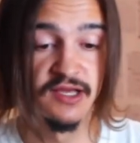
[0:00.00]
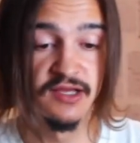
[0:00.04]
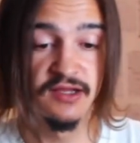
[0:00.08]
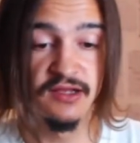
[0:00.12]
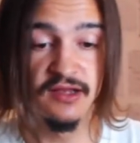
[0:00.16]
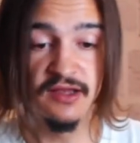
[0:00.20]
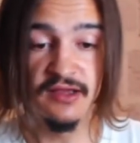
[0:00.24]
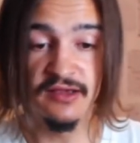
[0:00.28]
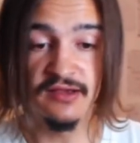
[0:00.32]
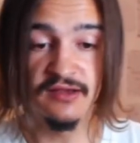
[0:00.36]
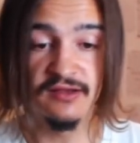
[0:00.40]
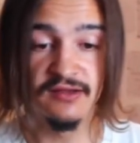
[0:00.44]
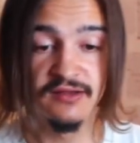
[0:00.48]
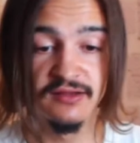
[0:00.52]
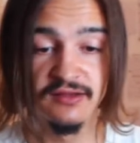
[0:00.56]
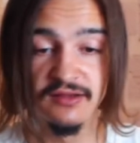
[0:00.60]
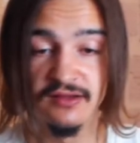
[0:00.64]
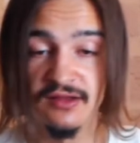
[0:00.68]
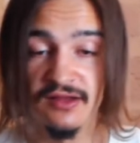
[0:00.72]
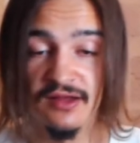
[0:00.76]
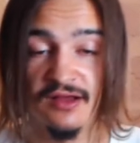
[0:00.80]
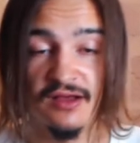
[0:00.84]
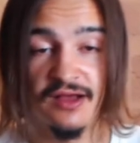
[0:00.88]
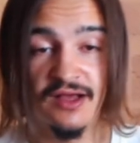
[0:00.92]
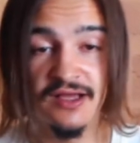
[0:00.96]
Like,
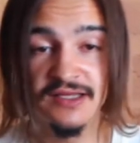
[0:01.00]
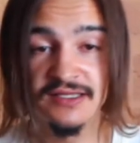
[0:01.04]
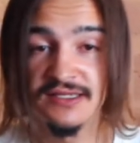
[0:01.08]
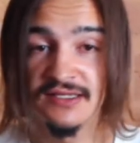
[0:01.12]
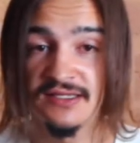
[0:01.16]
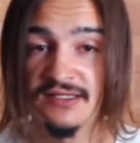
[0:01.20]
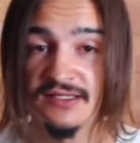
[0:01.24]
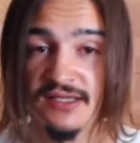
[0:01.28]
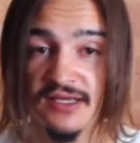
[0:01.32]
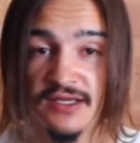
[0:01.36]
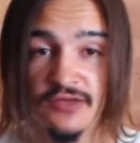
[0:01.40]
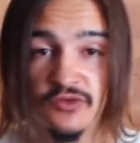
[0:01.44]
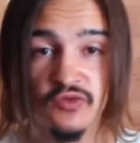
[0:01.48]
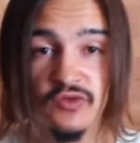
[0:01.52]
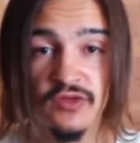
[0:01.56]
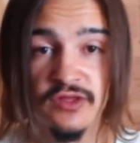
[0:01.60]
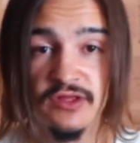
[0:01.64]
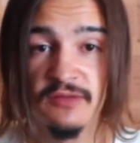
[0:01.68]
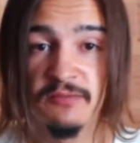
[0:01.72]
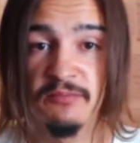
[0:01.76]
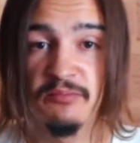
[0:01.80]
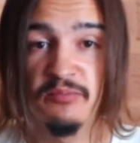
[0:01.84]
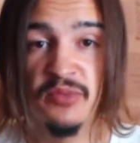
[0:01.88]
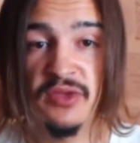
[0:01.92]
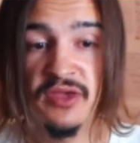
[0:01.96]
as I said, with the
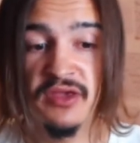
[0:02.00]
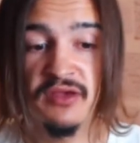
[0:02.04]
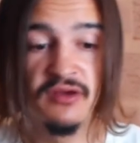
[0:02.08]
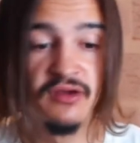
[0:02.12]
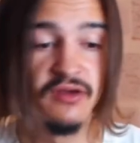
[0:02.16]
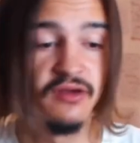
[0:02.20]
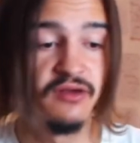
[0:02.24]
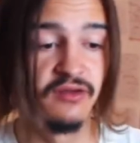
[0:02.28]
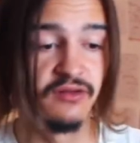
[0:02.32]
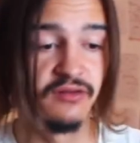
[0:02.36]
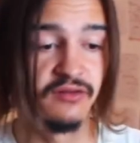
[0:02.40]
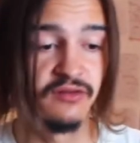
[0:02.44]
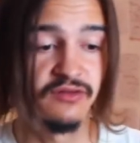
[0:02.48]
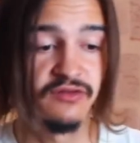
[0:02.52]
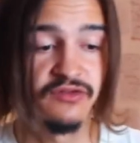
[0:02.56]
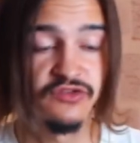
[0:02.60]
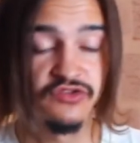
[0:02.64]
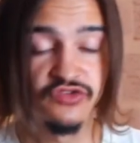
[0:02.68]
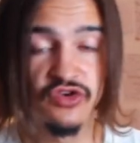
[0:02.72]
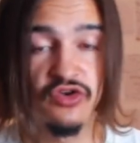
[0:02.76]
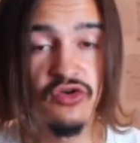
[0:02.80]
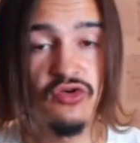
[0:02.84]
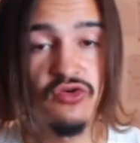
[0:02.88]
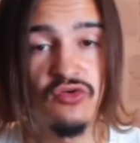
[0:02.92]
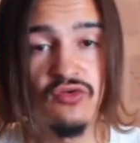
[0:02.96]
big
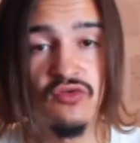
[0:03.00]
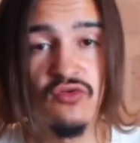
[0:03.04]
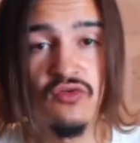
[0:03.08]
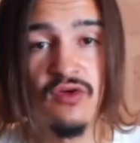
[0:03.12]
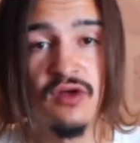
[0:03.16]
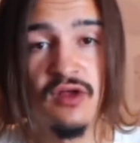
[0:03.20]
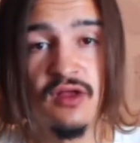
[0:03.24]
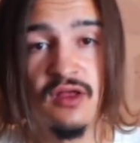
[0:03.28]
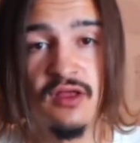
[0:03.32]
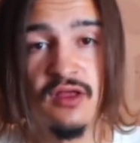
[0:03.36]
toe